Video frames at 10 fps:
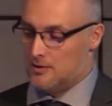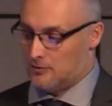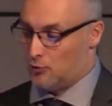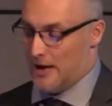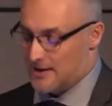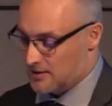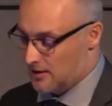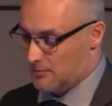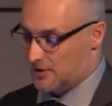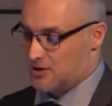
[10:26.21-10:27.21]

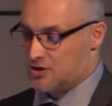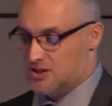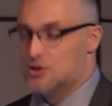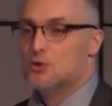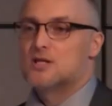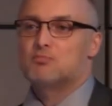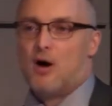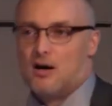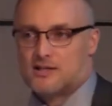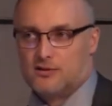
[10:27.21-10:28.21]
granted because she's using
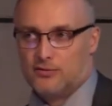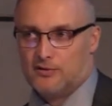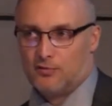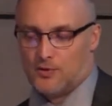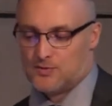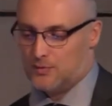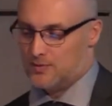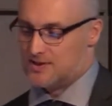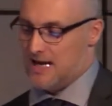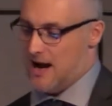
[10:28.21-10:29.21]
positive reinforcement
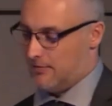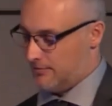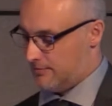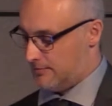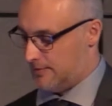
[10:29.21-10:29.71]
with staff.